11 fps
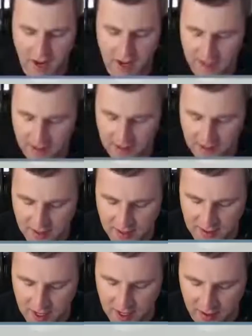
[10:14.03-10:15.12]
any sense
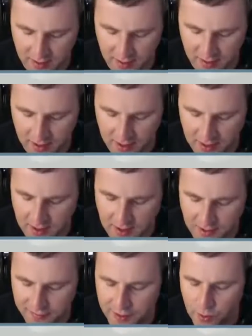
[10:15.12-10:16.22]
there, and there's a
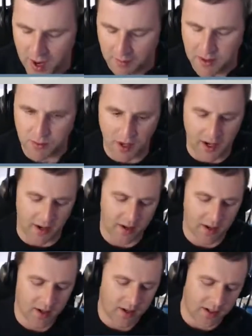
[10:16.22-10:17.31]
few apps where
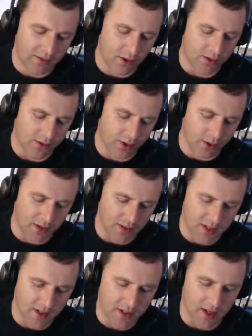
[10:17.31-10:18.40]
they've gone through and they've
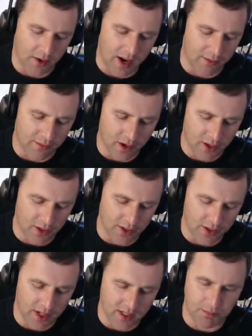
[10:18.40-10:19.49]
said, our version
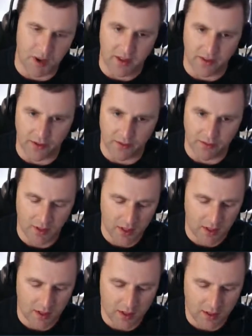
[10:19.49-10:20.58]
is better than,
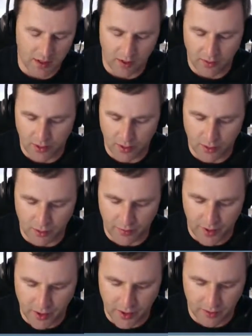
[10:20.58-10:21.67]
the Google
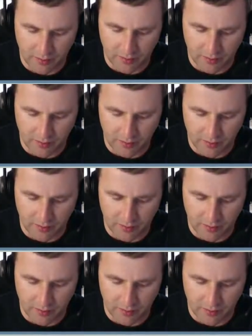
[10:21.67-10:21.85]
version.